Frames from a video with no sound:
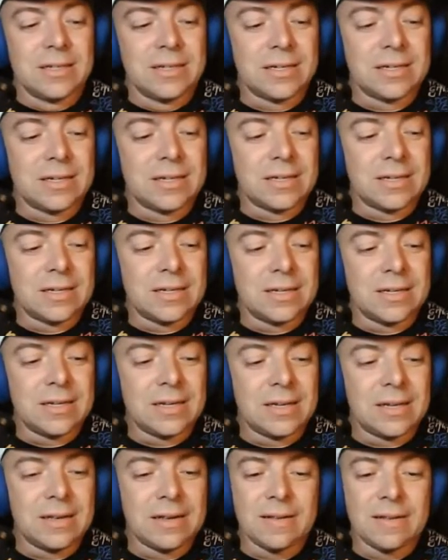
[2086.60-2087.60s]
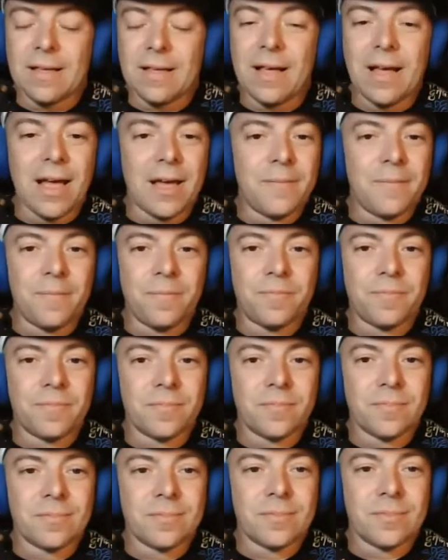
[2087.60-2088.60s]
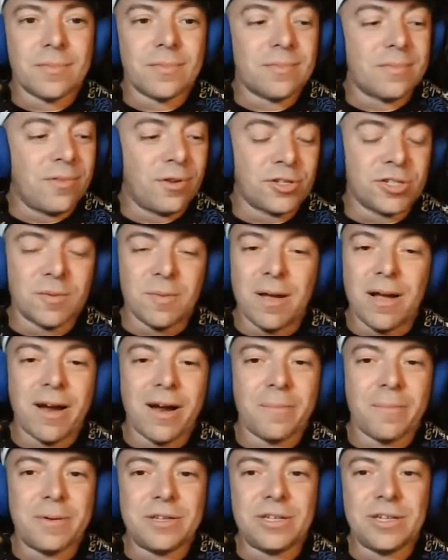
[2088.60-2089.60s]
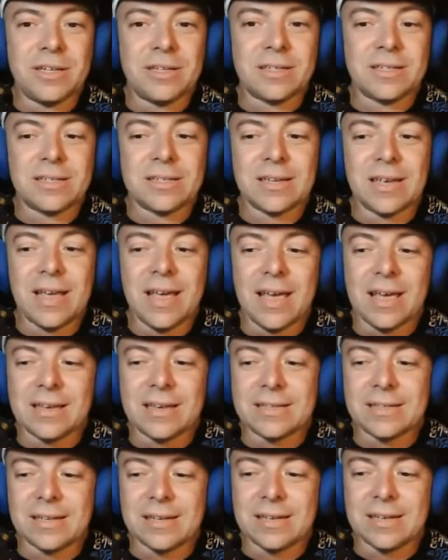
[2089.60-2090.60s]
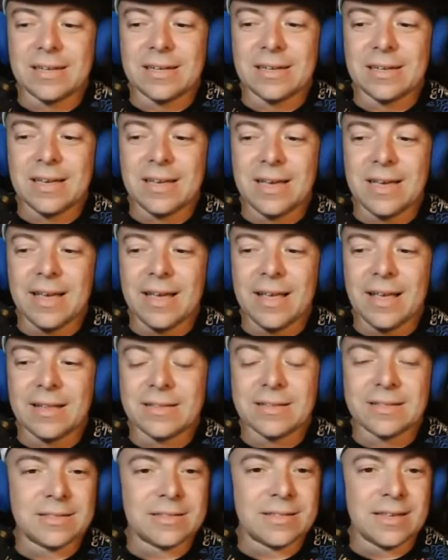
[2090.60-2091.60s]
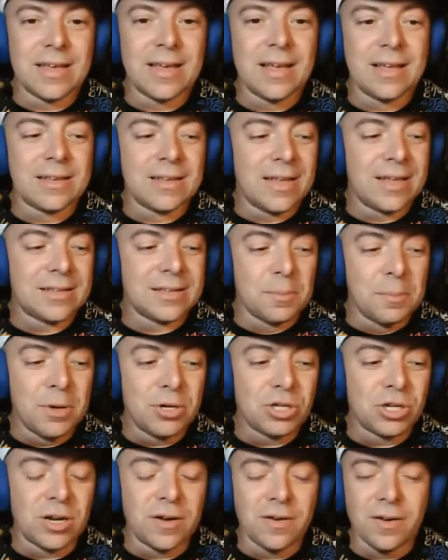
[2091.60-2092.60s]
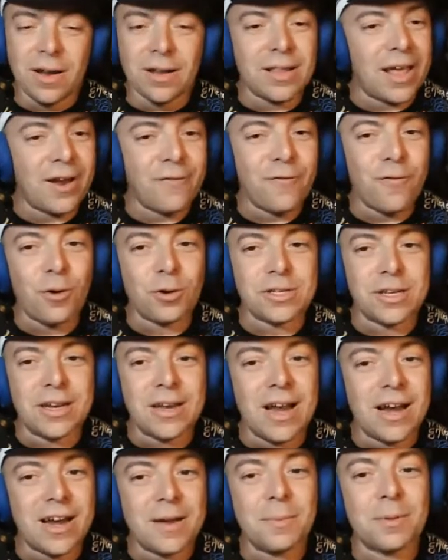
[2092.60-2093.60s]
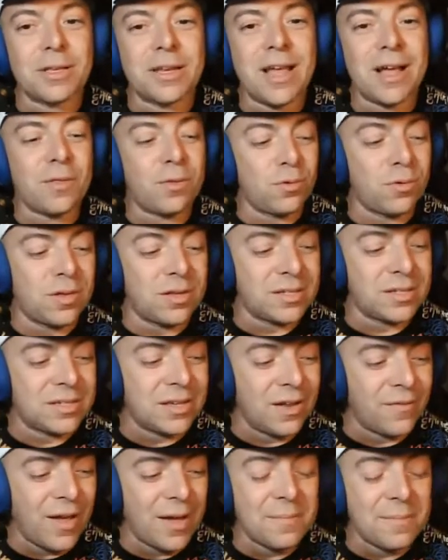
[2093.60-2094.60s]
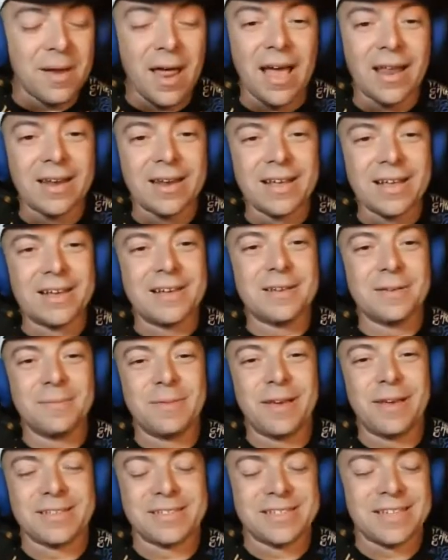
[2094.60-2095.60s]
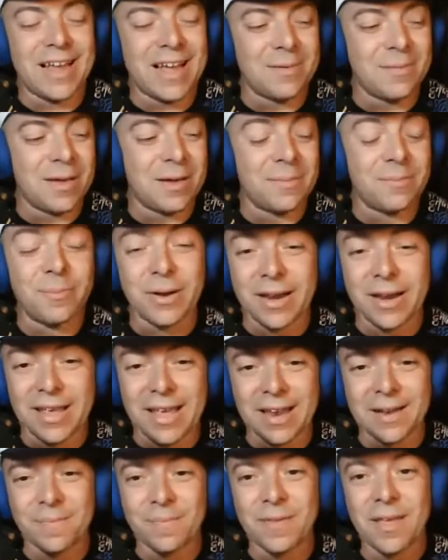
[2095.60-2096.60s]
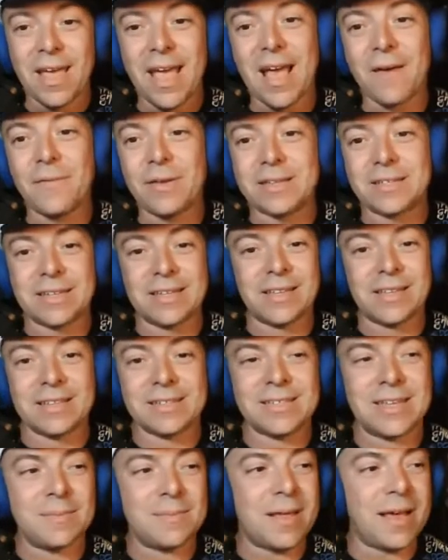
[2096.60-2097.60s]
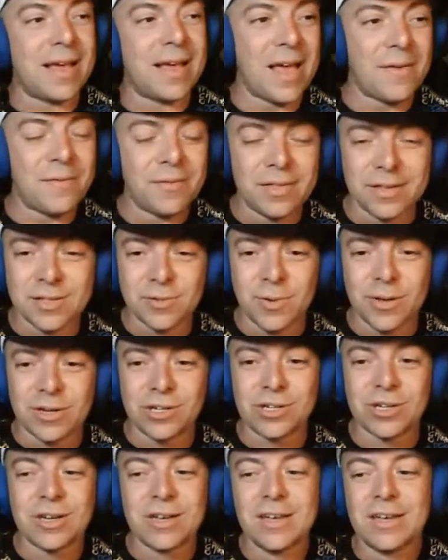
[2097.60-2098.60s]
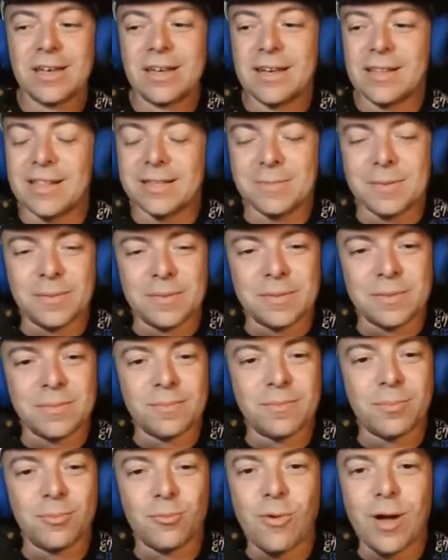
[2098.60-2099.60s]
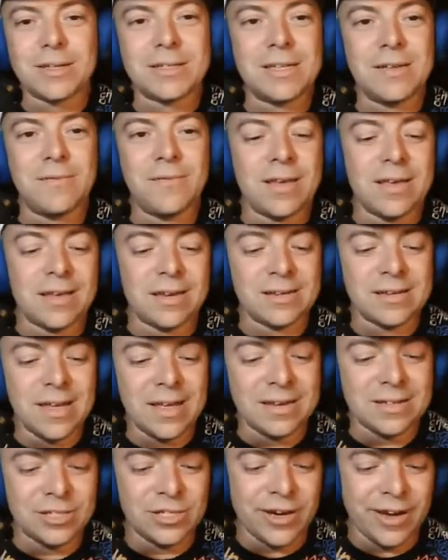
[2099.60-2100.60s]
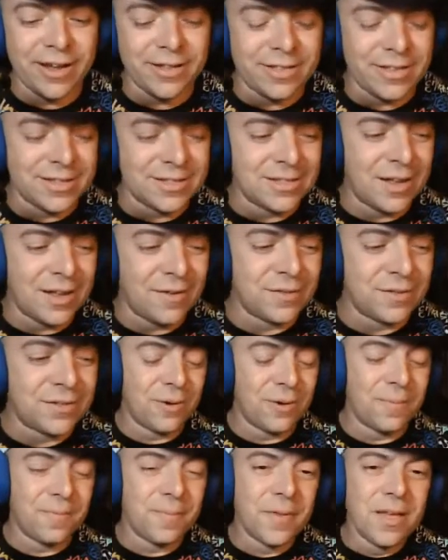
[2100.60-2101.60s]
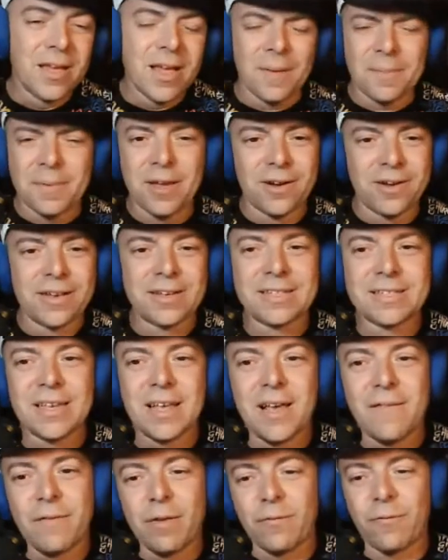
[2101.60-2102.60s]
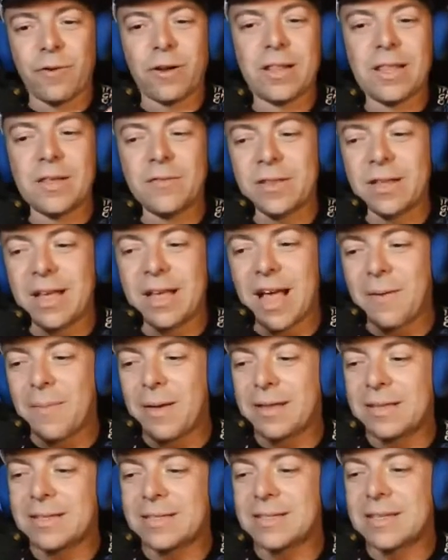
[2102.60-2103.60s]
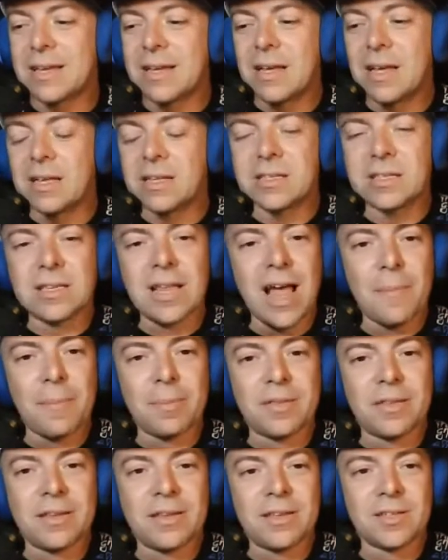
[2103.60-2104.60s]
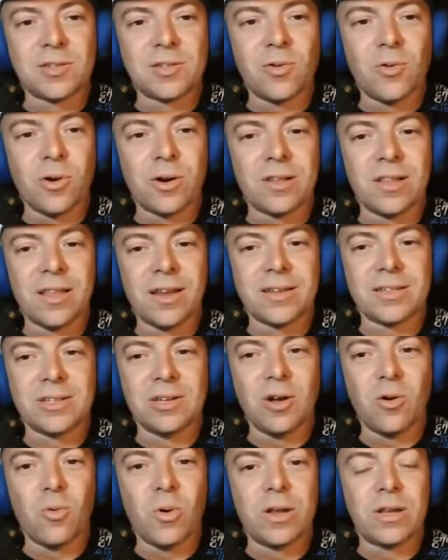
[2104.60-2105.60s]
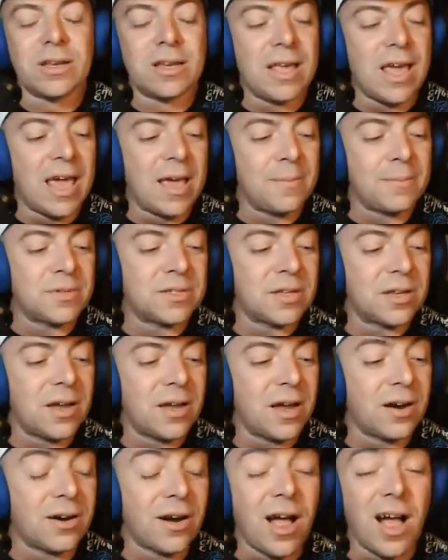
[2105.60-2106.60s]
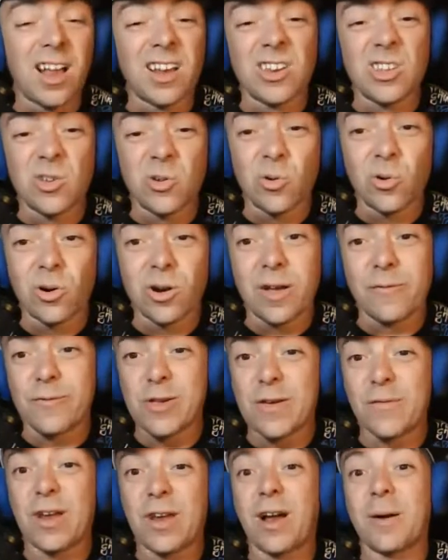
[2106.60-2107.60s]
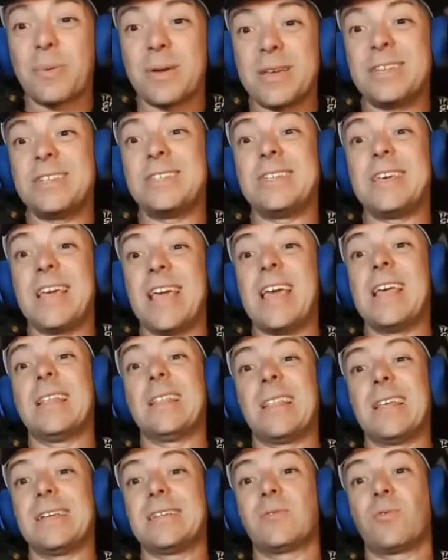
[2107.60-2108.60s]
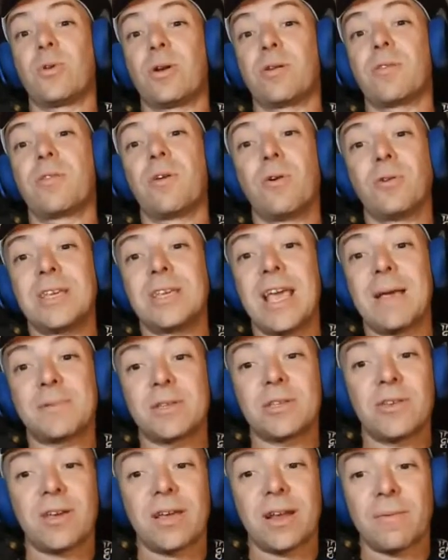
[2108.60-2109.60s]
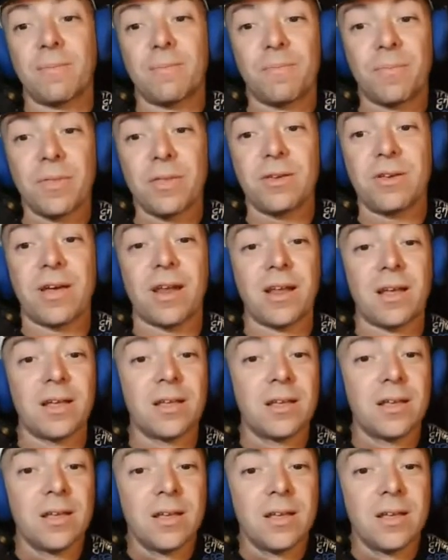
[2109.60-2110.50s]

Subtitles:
those are my RPGs. And it's a mission. A lot of folks are able to knock through this stuff. I'm not because of timing. But again, having something like a Steam Deck, having the Switch, lets me watch TV and check out this stuff. I'm curious. Feel free to leave in the comments. Hop in the Discord. Let us know what games are on your. If you have an RPG hit list, what are those games that you gotta